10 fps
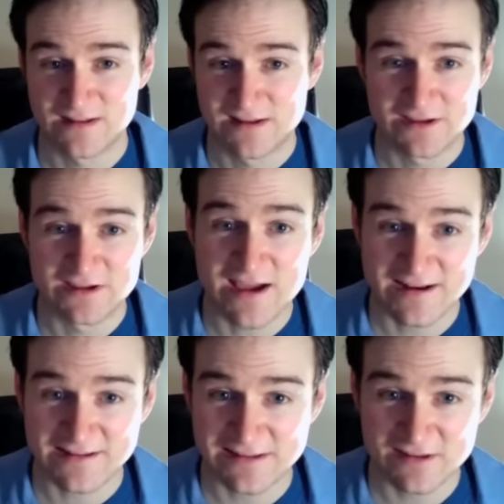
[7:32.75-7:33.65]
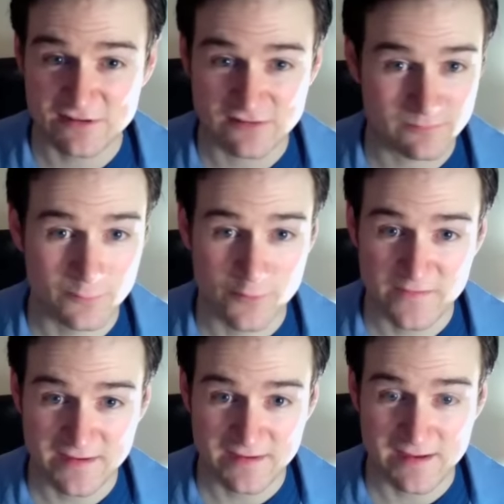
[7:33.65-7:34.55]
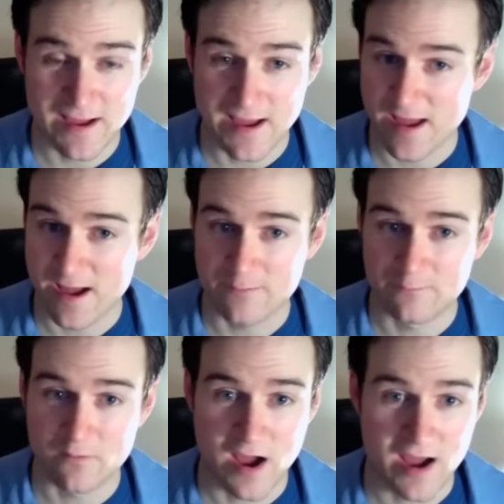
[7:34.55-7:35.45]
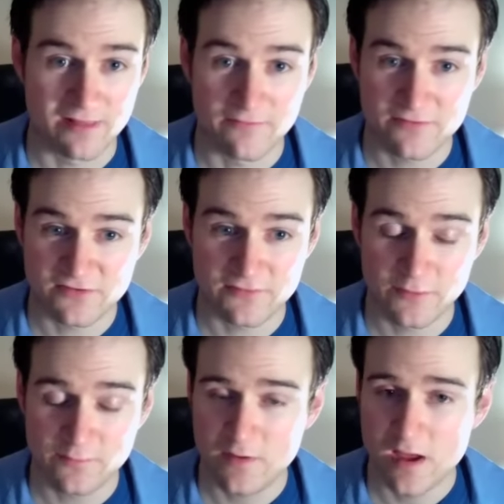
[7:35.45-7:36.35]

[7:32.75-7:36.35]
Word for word: you got to see this movie. Um, I love this film.